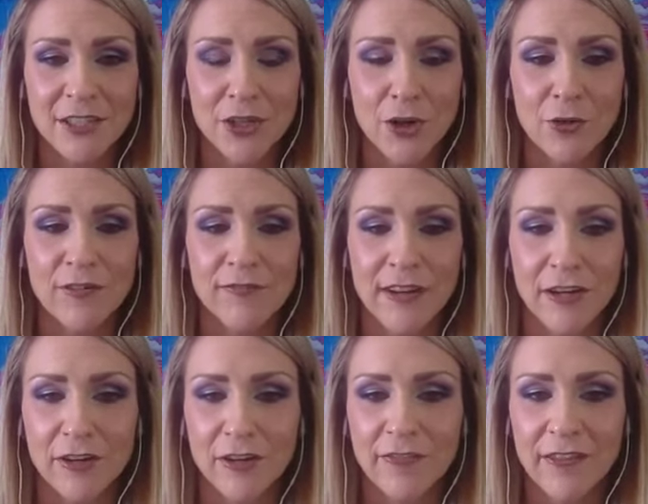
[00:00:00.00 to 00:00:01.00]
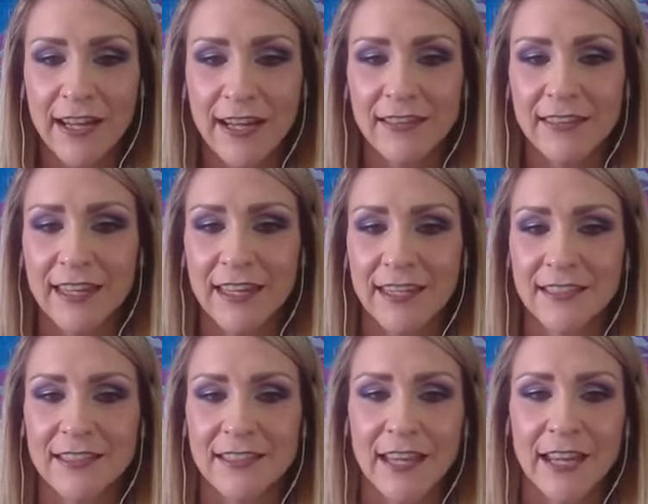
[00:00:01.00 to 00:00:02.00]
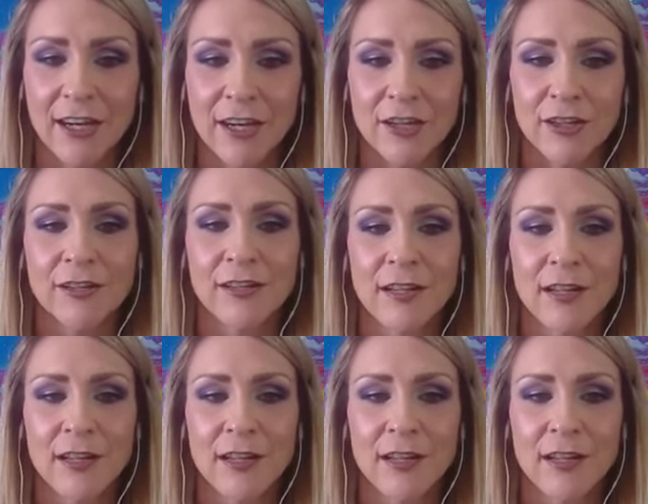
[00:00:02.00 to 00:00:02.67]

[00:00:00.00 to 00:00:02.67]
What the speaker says: to go and verify that their